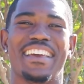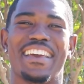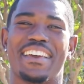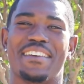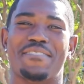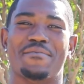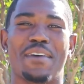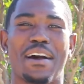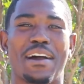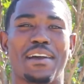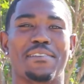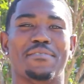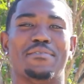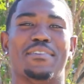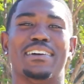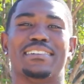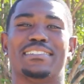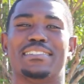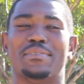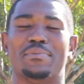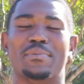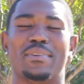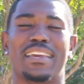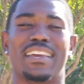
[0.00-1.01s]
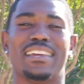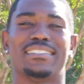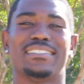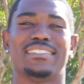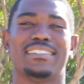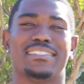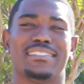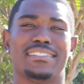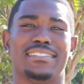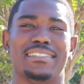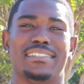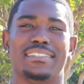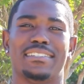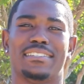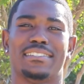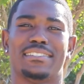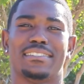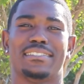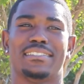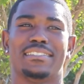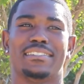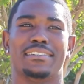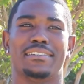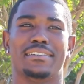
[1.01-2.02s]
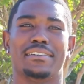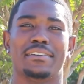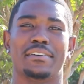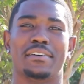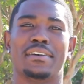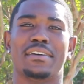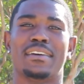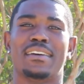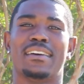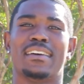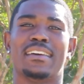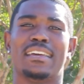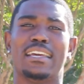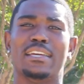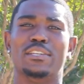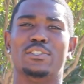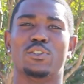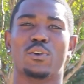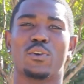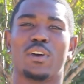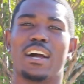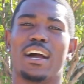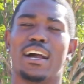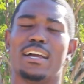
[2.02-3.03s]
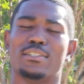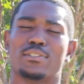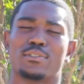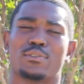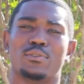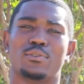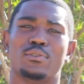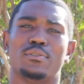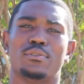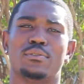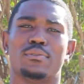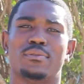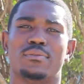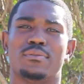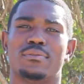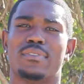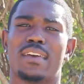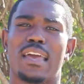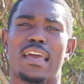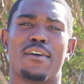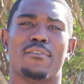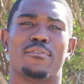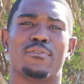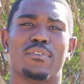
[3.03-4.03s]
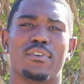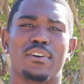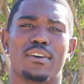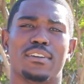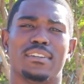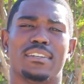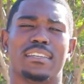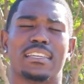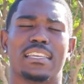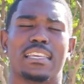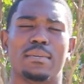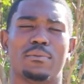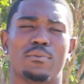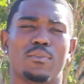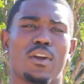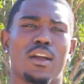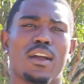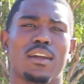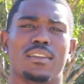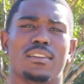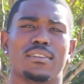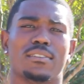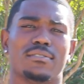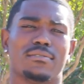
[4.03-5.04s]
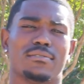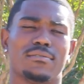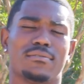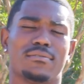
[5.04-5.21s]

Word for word: and my advice to BHS is to enjoy high school, have fun, and keep grinding.